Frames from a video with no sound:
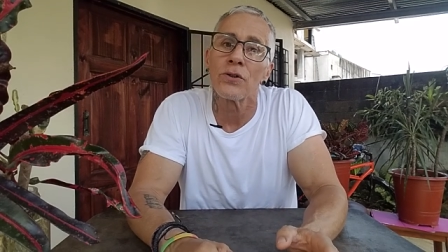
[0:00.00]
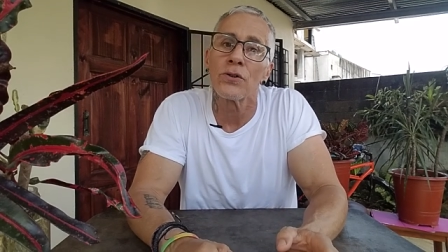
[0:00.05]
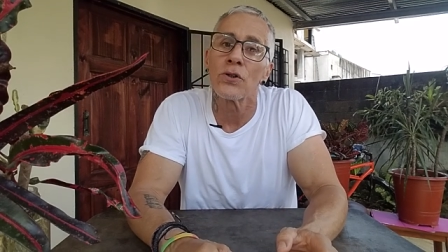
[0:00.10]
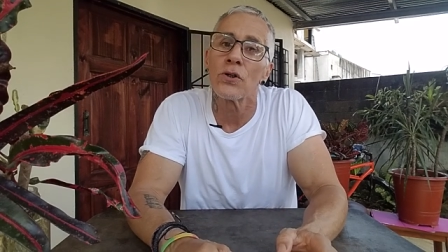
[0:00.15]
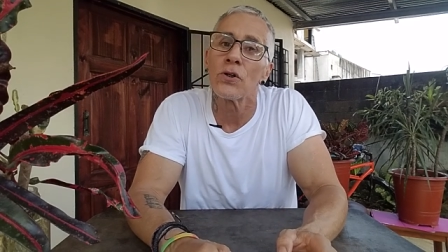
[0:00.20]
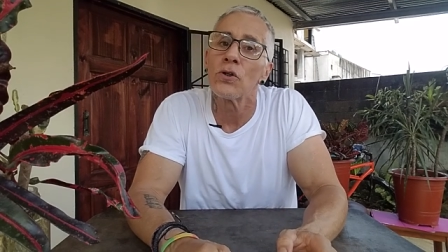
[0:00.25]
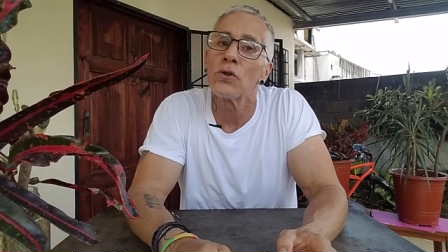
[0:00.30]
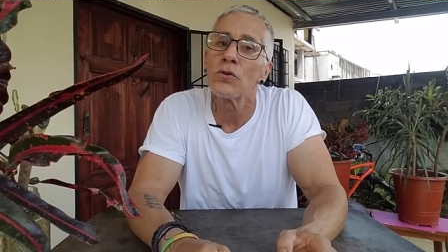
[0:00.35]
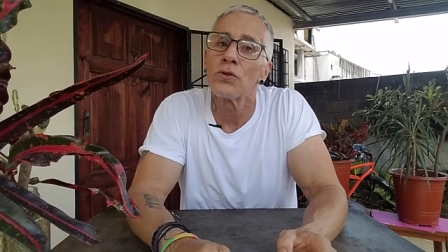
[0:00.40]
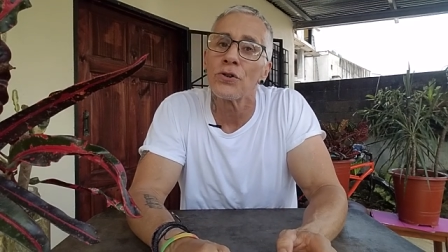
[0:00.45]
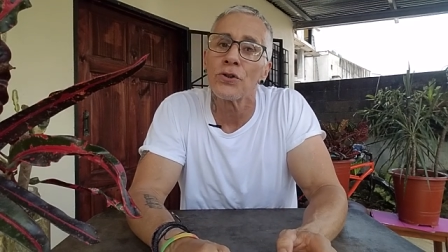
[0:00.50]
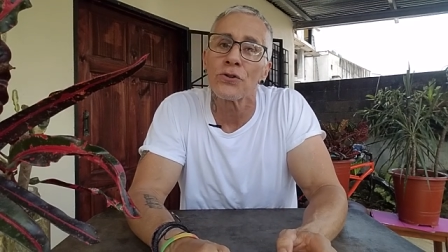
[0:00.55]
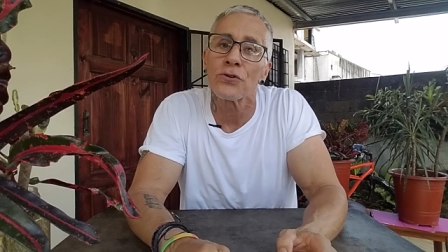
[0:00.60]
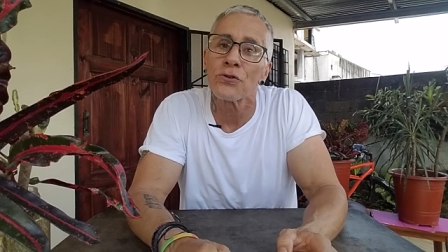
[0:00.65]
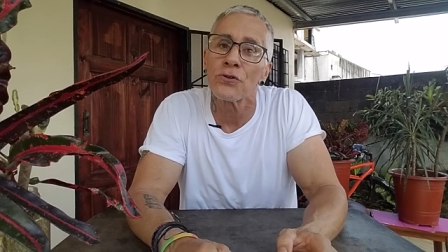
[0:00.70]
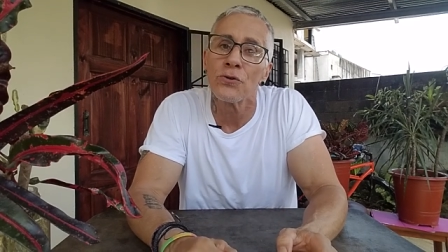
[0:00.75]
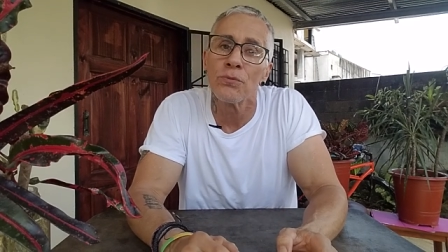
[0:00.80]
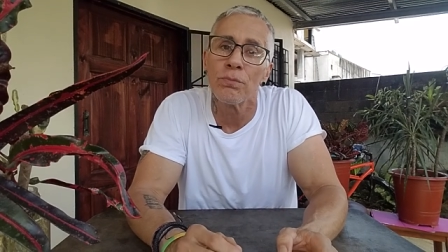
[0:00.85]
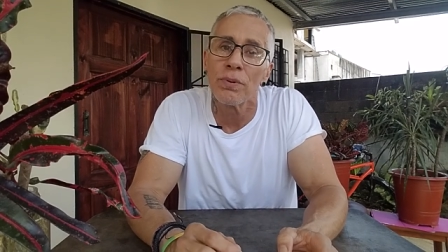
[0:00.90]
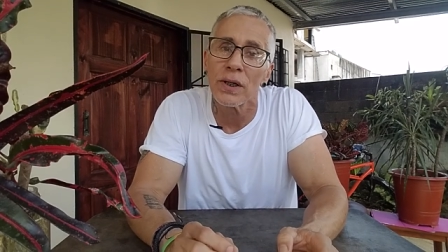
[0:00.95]
you know, your
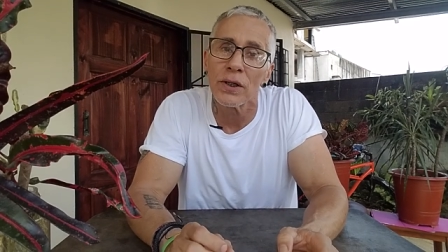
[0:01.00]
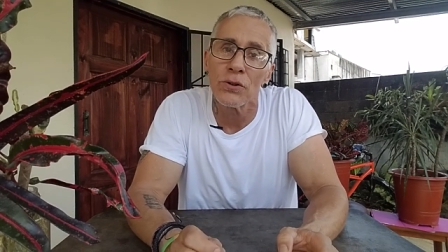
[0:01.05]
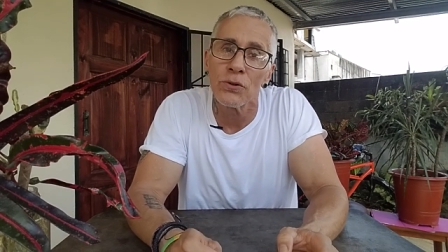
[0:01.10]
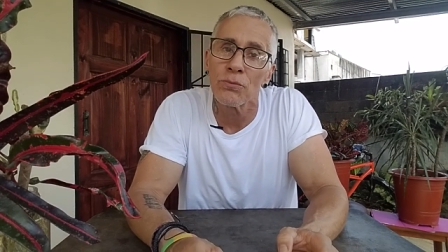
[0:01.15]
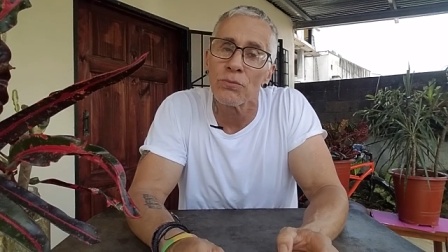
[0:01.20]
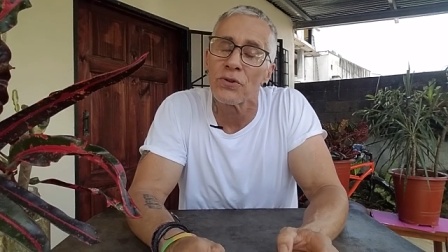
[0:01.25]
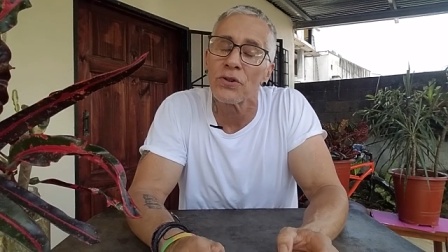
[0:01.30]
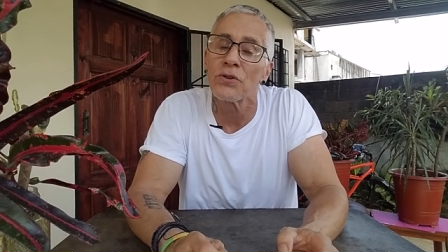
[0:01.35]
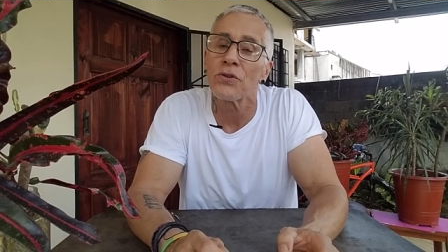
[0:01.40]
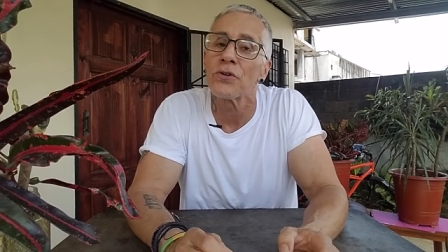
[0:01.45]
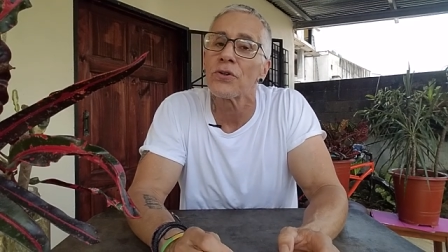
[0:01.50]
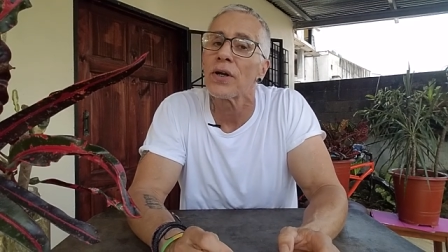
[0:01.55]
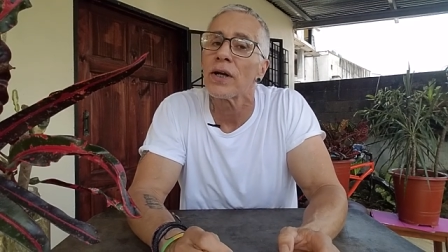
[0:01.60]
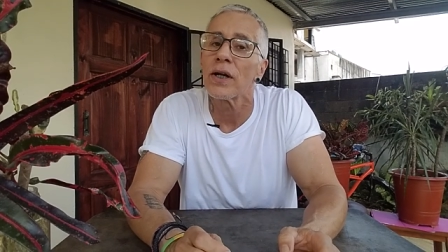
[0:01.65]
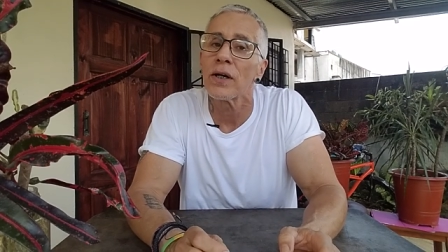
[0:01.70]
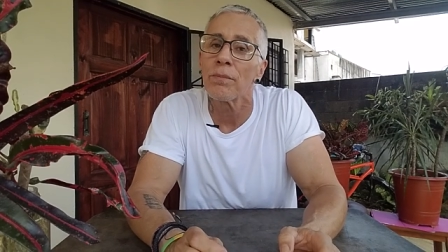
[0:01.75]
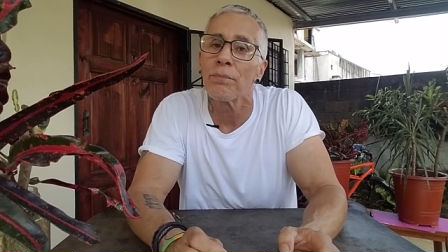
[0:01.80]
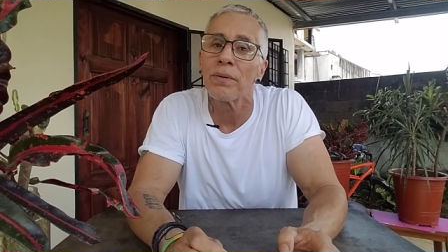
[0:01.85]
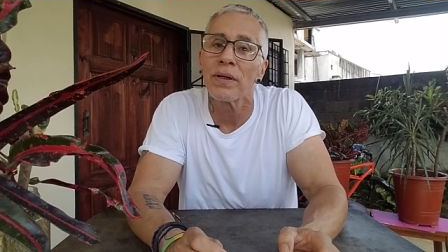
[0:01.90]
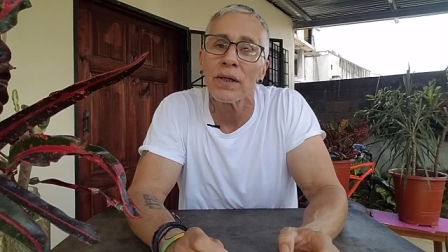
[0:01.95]
two bedrooms and your
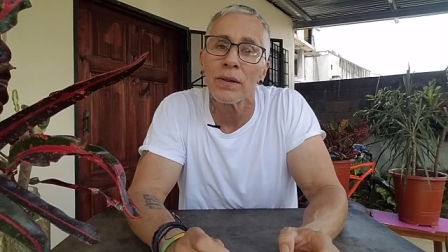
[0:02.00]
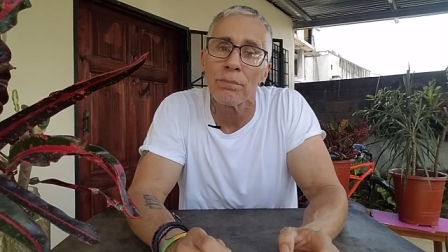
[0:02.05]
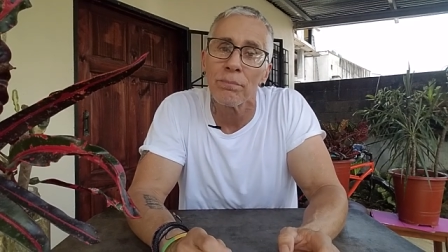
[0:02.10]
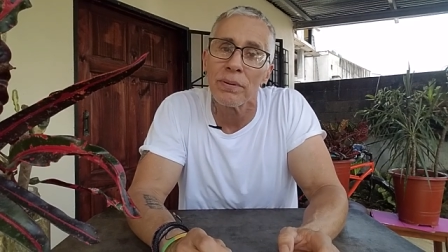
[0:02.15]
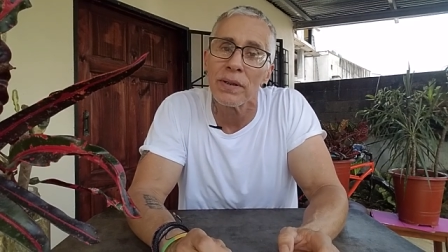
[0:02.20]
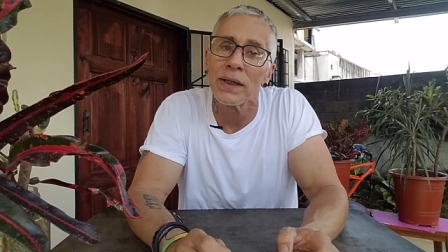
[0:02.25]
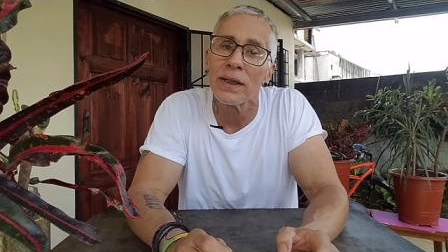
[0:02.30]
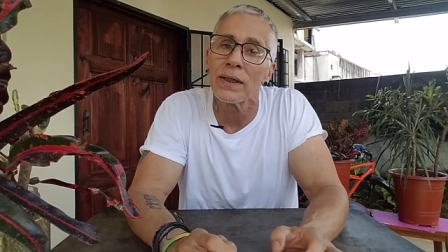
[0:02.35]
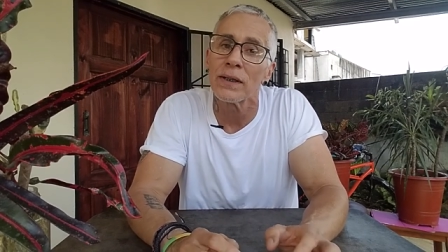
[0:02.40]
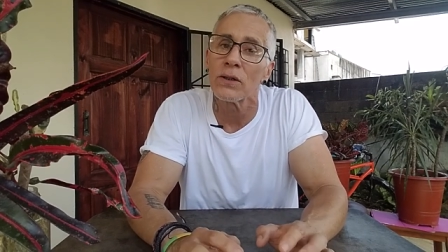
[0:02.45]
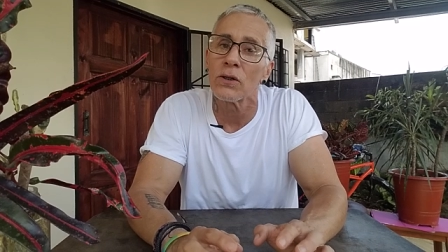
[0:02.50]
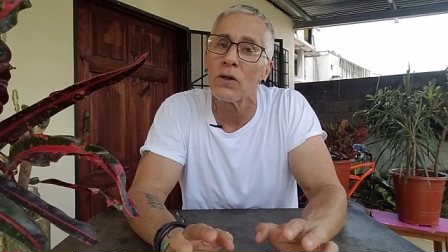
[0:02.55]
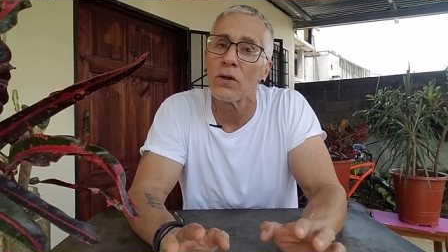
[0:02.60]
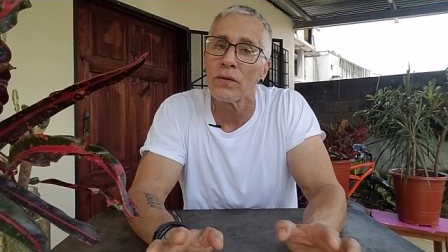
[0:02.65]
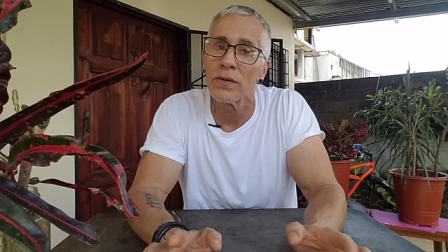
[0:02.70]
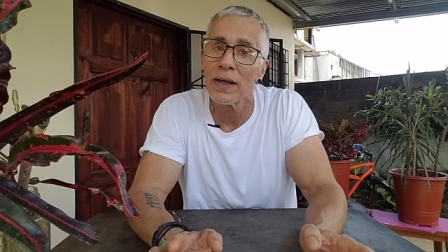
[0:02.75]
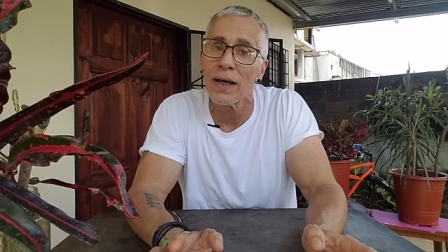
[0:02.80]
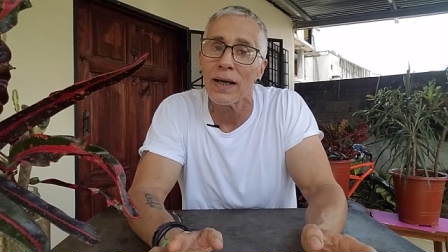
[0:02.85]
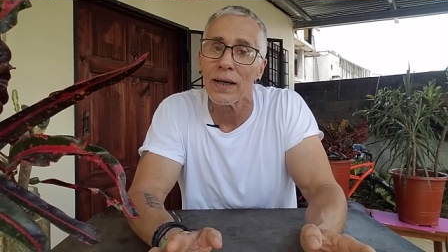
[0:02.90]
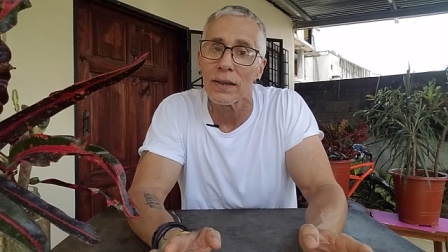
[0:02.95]
Airbnb and
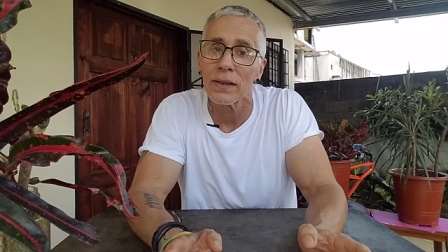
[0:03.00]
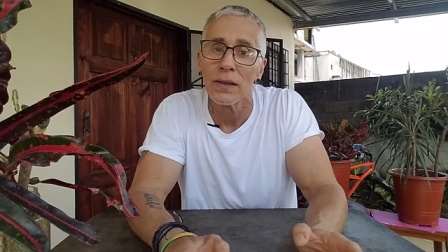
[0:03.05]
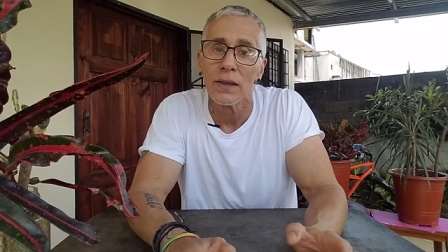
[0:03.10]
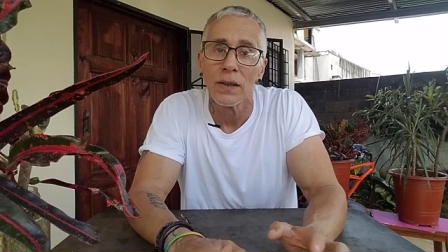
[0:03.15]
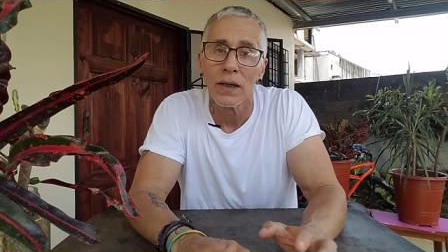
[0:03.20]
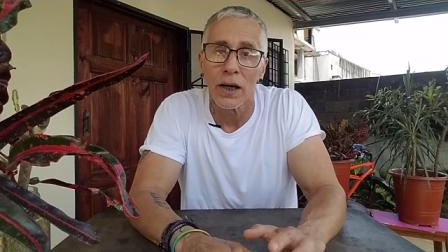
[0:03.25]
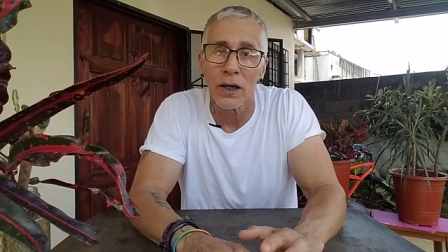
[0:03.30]
all that.